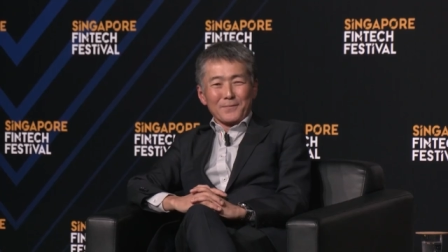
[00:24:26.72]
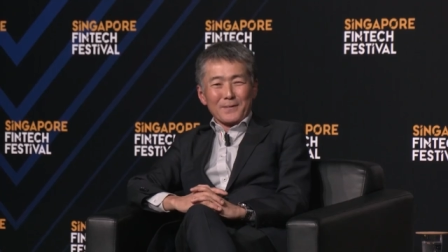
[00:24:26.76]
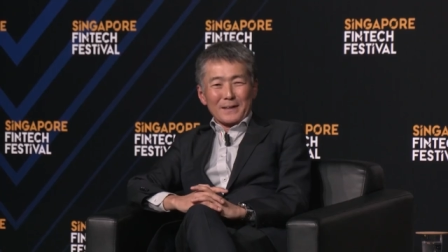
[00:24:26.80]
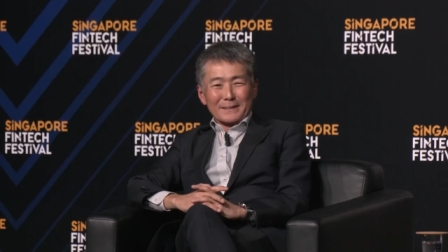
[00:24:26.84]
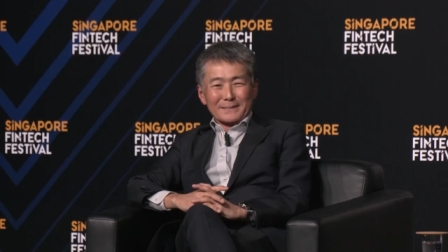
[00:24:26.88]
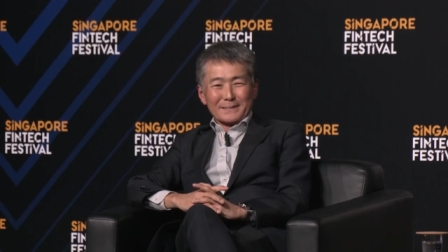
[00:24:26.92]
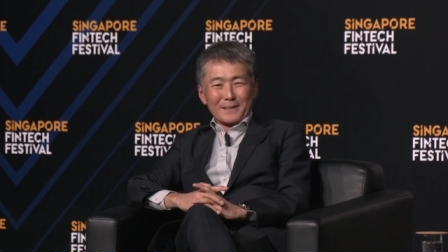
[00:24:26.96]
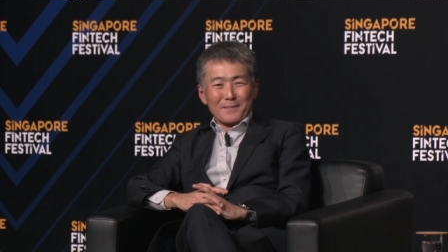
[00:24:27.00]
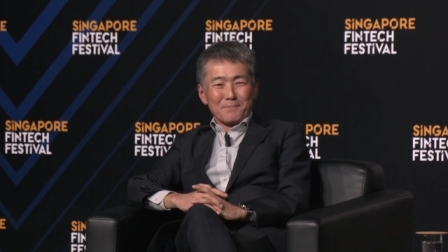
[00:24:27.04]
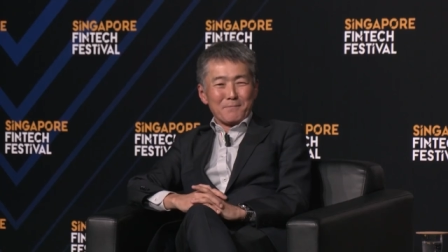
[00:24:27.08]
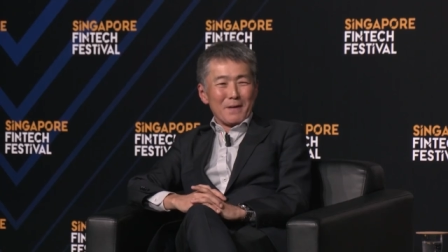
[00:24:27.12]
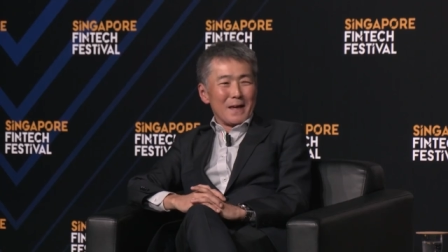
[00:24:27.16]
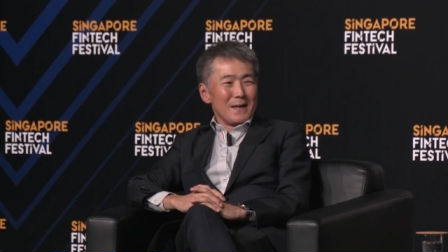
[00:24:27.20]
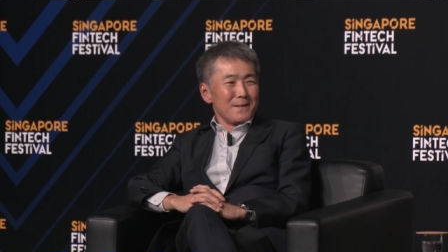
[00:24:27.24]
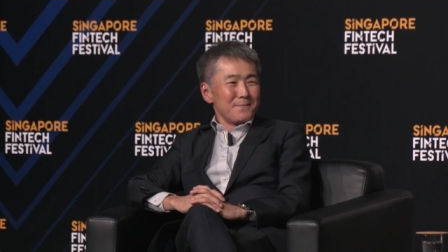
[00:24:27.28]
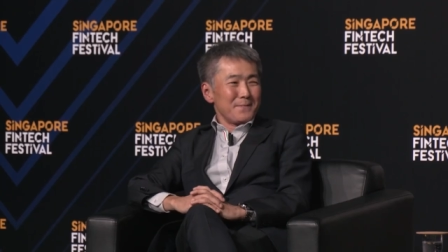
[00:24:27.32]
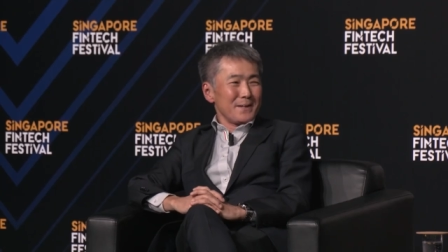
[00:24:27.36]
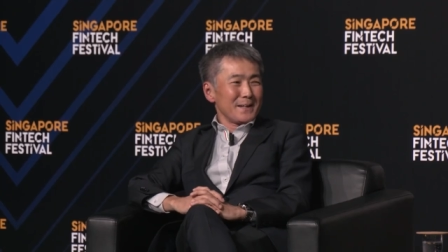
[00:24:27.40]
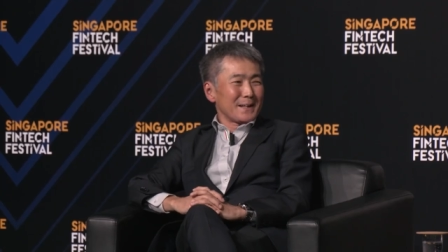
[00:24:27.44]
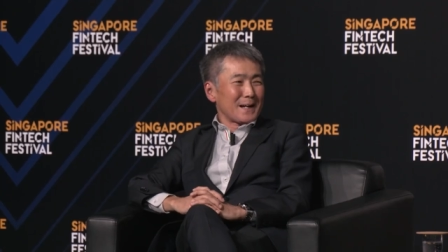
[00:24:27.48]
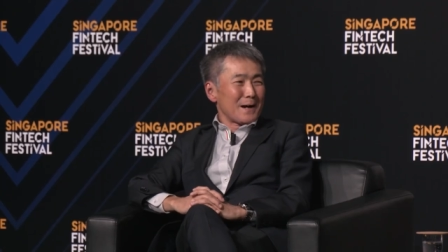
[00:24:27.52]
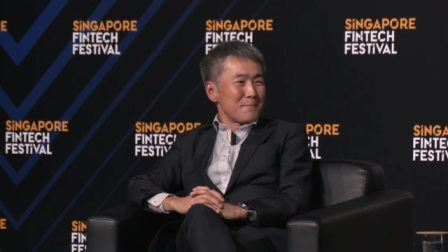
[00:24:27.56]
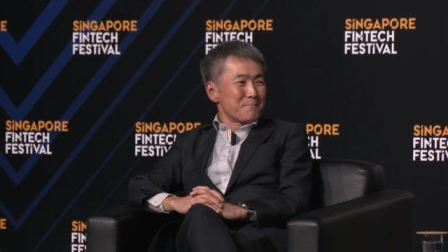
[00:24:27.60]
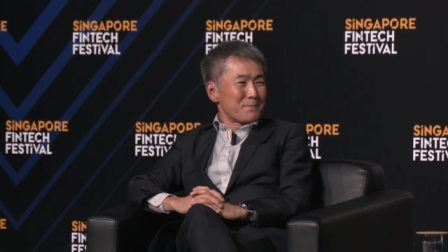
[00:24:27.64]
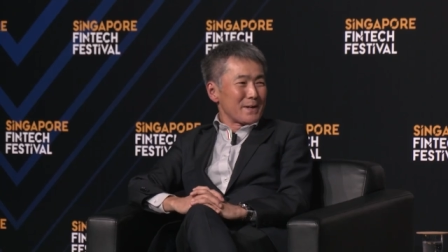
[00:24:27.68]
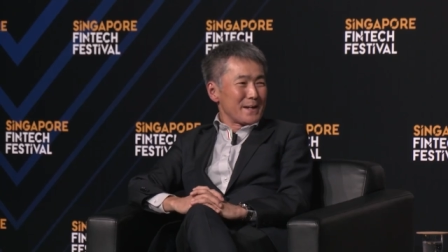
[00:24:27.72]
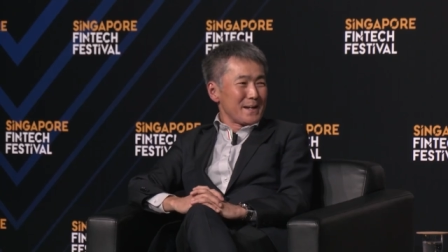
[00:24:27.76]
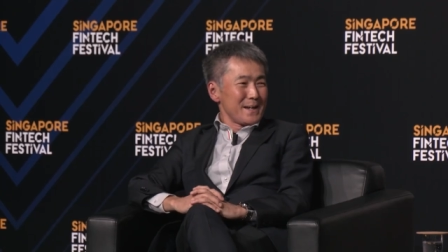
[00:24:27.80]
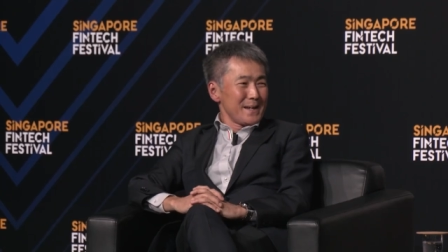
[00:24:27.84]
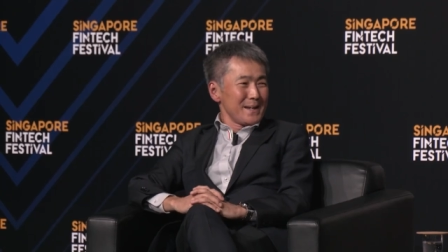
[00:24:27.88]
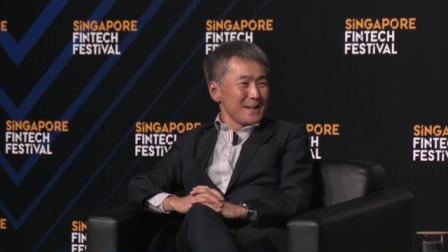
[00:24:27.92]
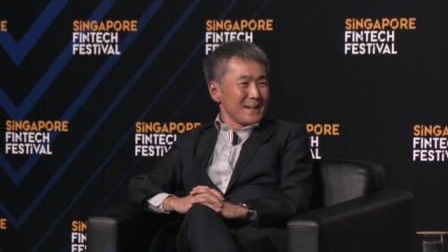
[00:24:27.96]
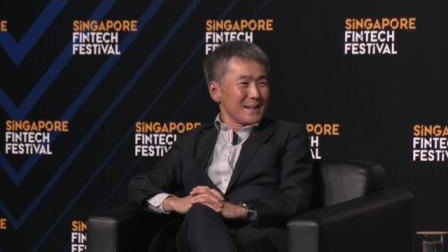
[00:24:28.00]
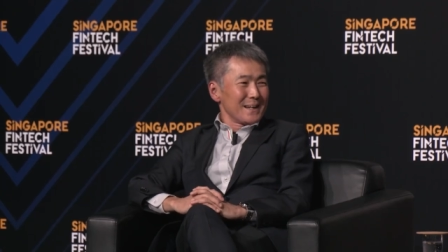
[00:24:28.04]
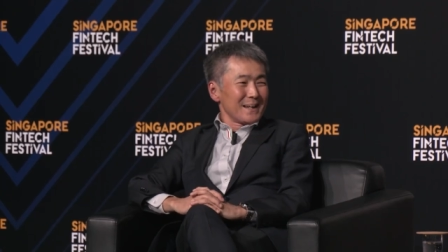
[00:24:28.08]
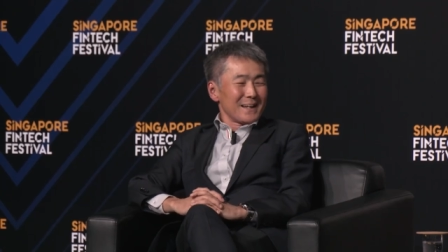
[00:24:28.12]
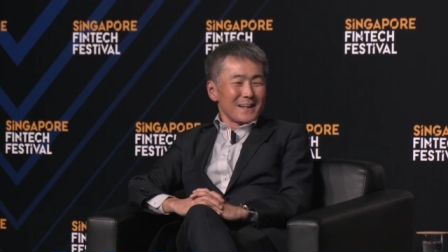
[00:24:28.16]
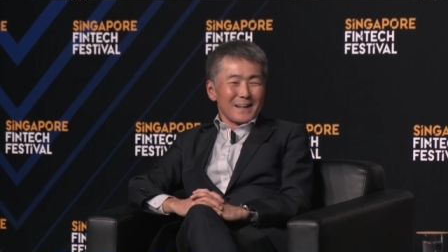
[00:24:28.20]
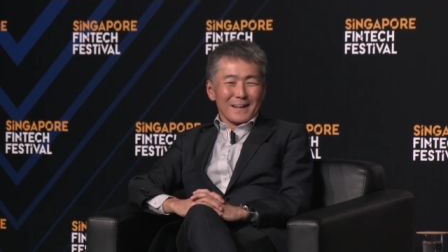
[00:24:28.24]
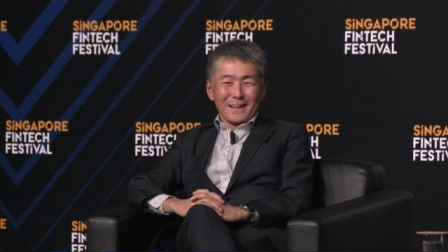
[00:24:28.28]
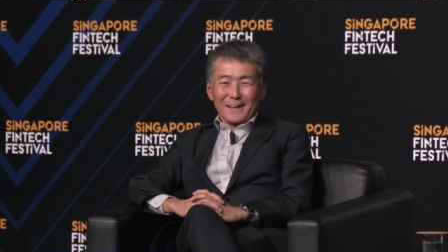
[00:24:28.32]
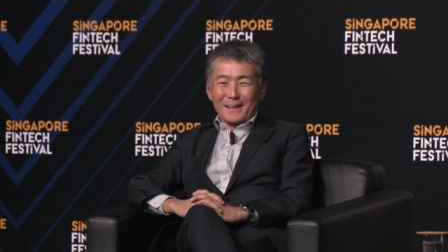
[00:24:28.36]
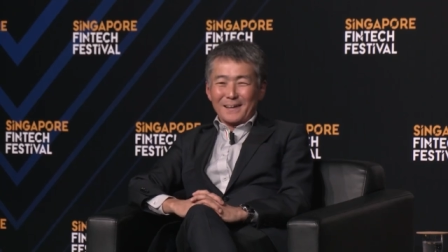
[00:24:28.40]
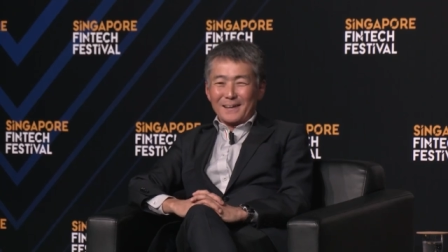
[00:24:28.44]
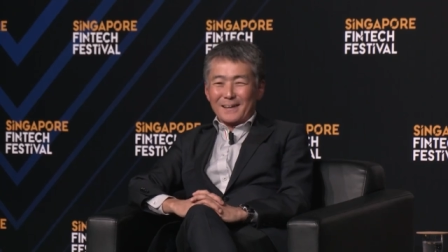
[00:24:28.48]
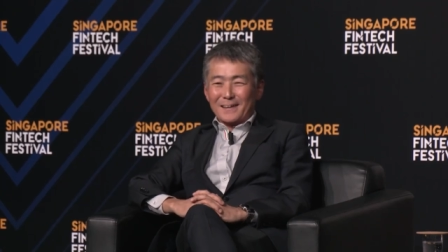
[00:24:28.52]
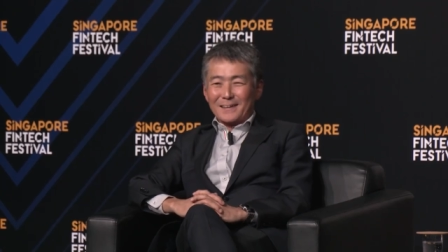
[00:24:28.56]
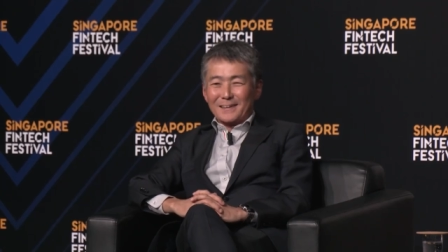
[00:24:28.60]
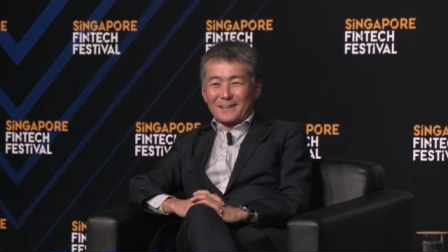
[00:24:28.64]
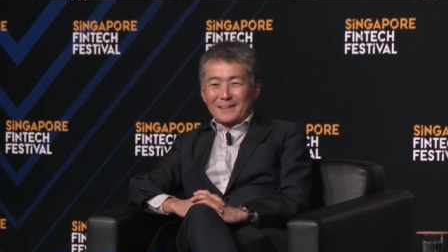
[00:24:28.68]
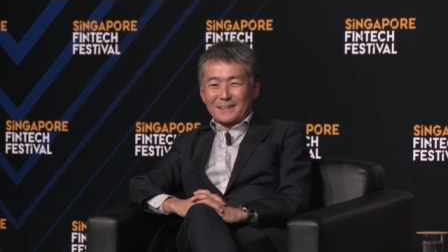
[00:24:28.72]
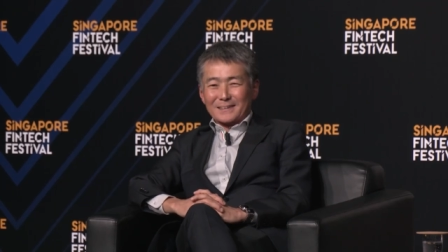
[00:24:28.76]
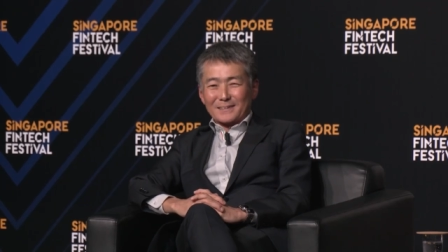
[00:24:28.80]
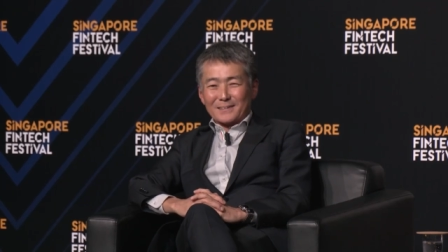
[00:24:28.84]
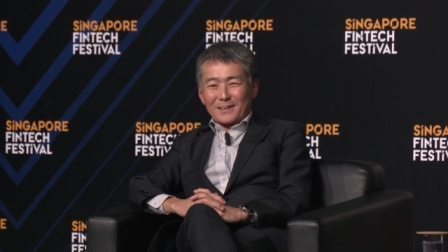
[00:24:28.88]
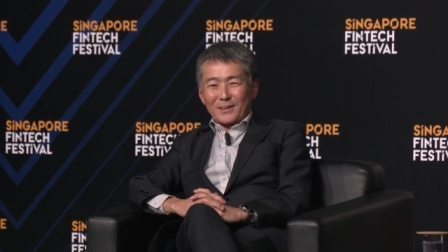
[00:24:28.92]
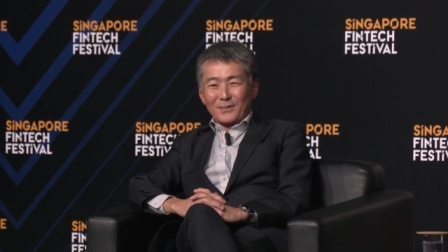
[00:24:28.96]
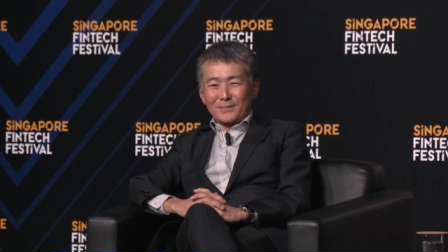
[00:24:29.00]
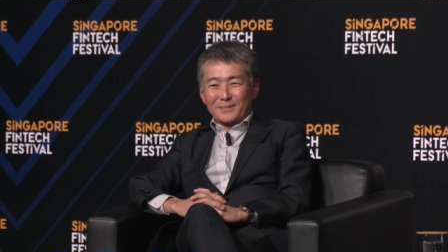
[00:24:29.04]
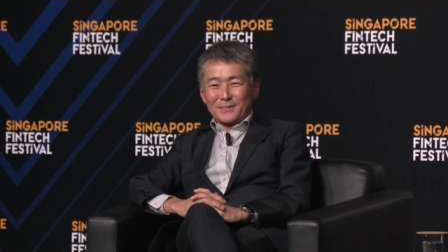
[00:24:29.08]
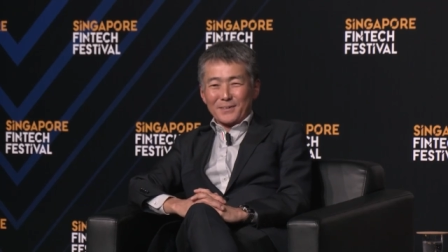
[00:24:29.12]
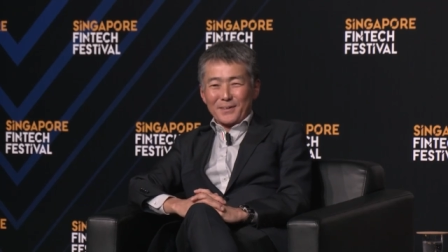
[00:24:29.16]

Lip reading: as a baby company, because